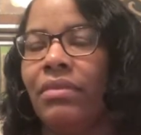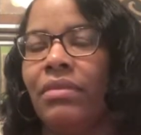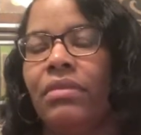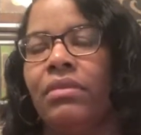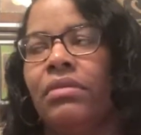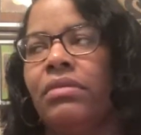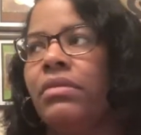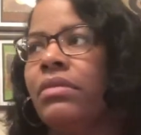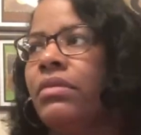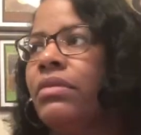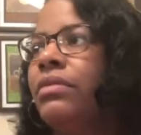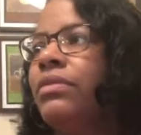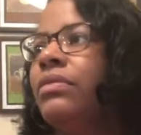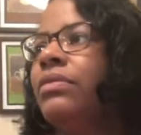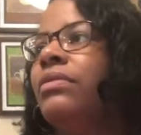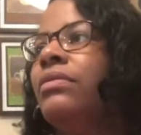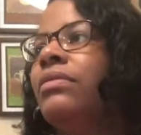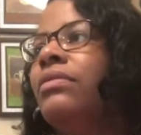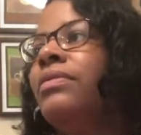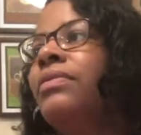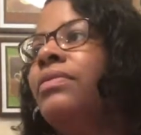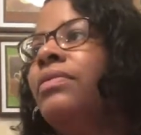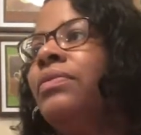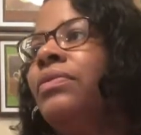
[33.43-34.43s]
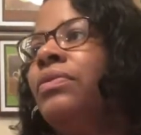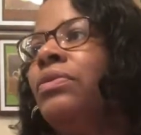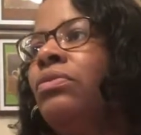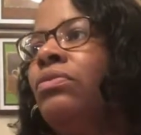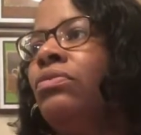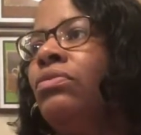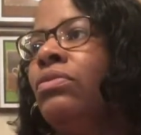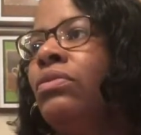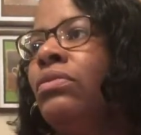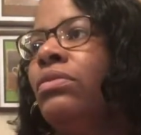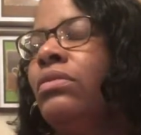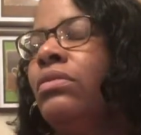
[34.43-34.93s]

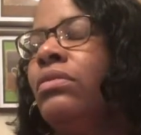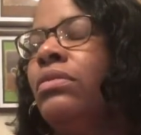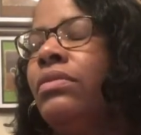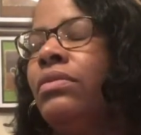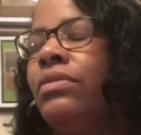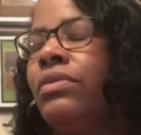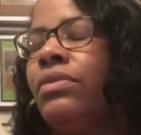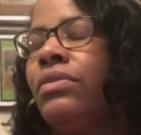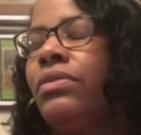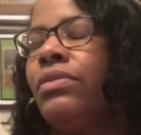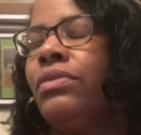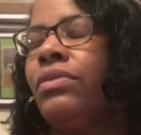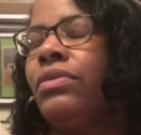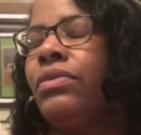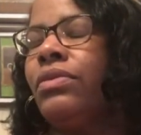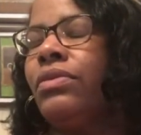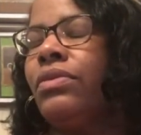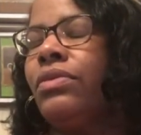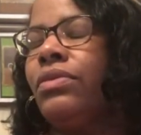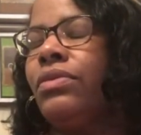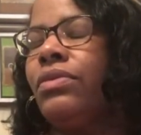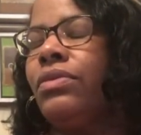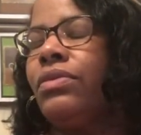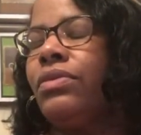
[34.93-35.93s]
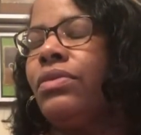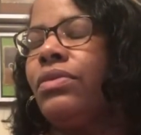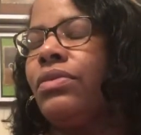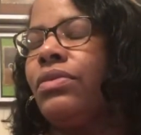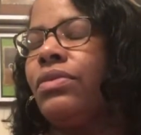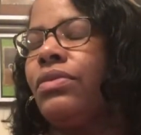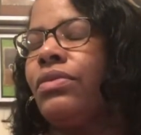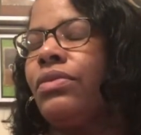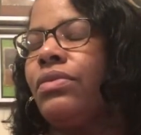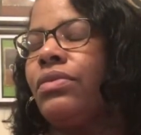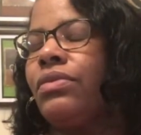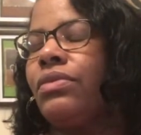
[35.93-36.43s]

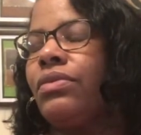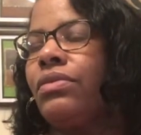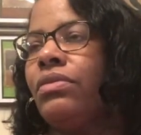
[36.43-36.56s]
No one is speaking in this clip.